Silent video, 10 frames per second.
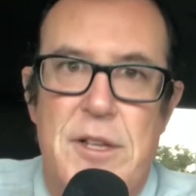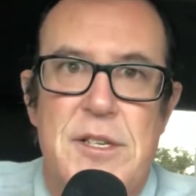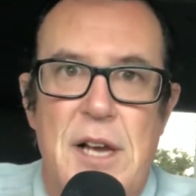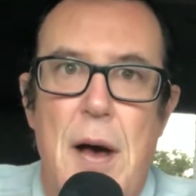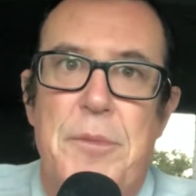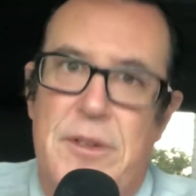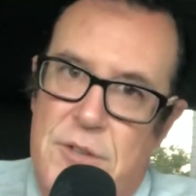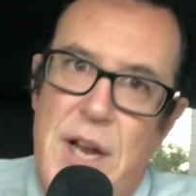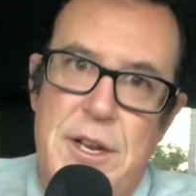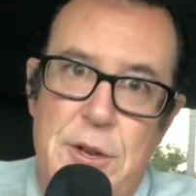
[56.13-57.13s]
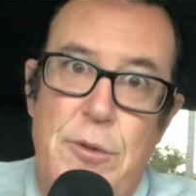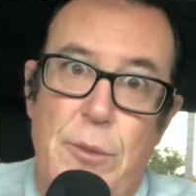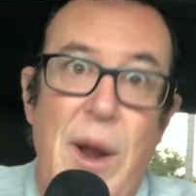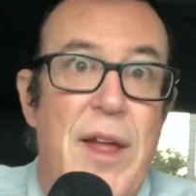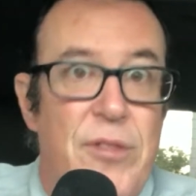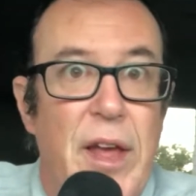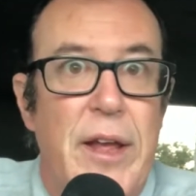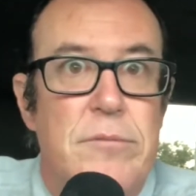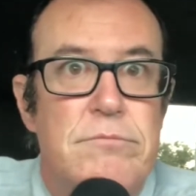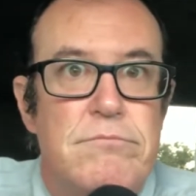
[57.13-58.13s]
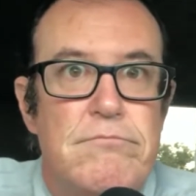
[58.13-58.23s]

this cop that tried to do the right thing